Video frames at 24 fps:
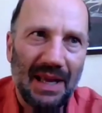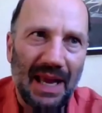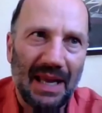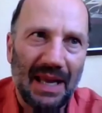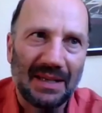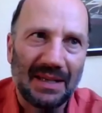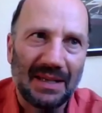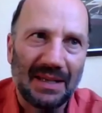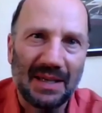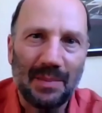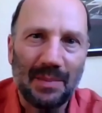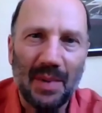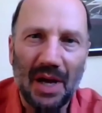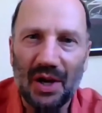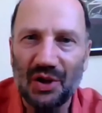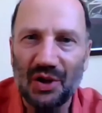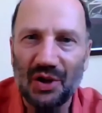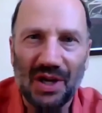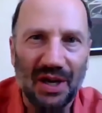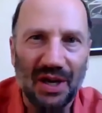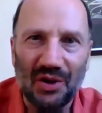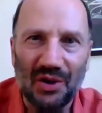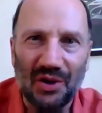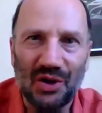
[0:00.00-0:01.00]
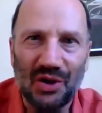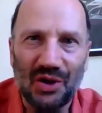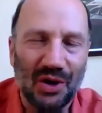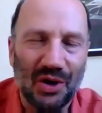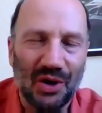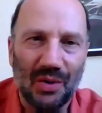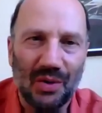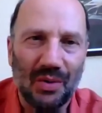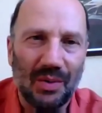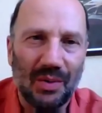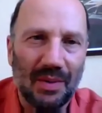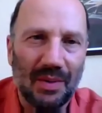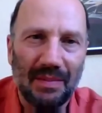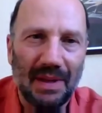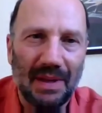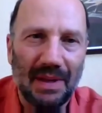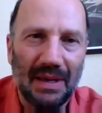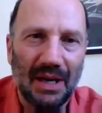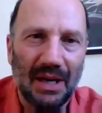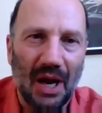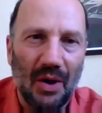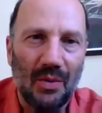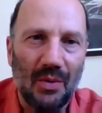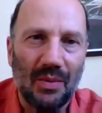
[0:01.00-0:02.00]
It's emerged into,
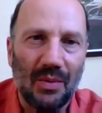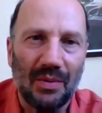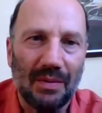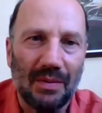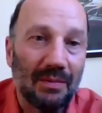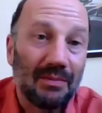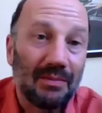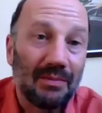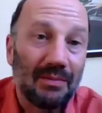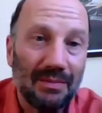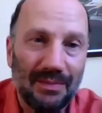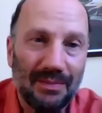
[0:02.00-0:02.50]
the